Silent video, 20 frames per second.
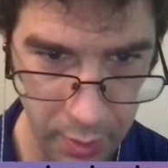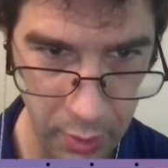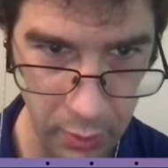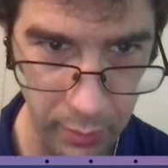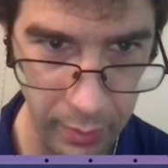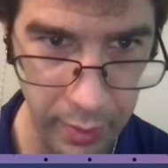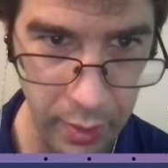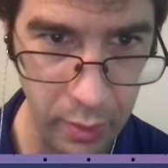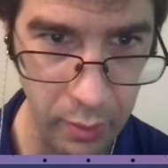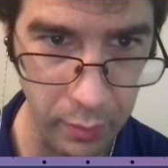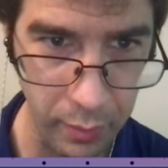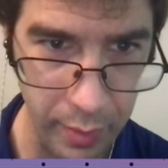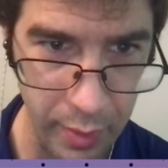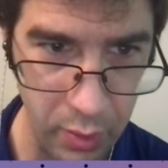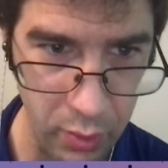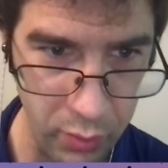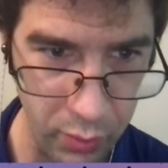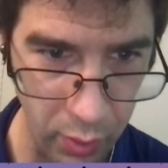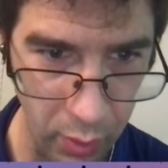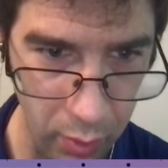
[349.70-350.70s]
Here we go.
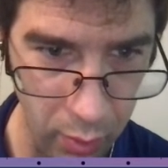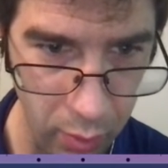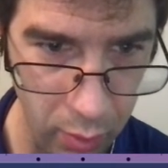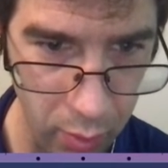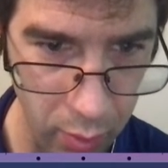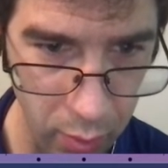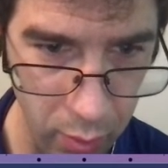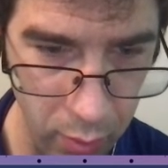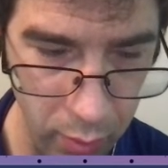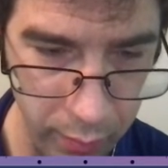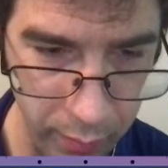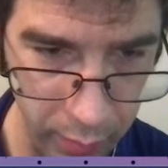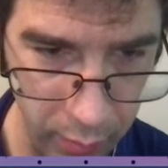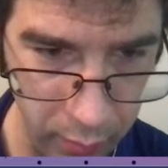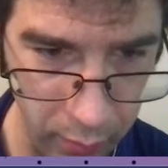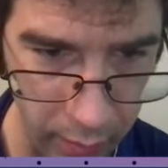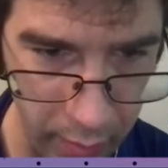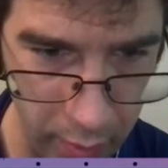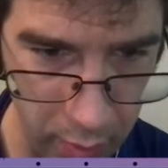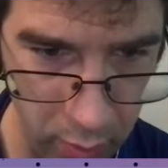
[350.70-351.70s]
Here's all the
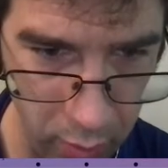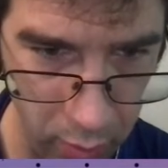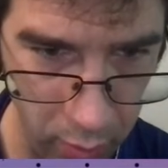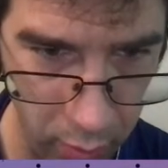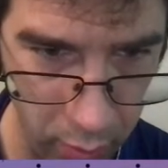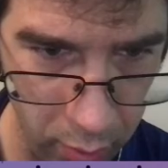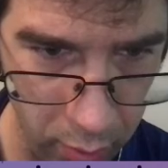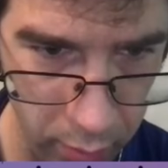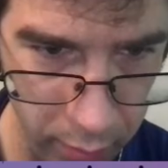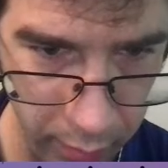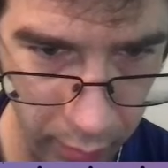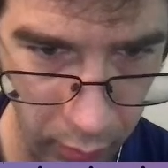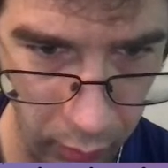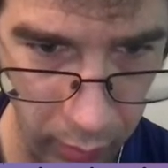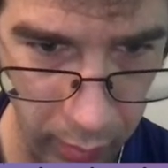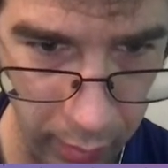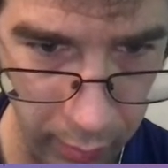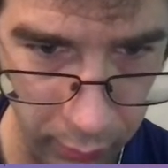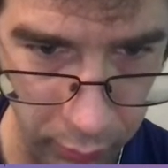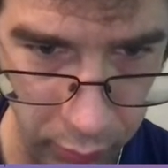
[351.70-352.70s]
here are all the
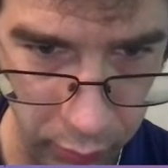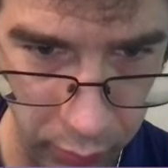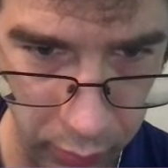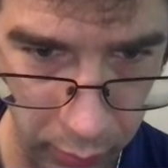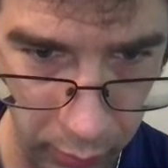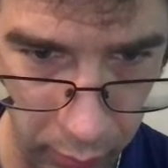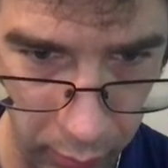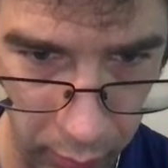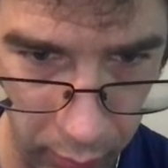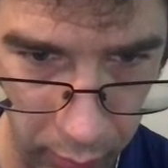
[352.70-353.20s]
clefs.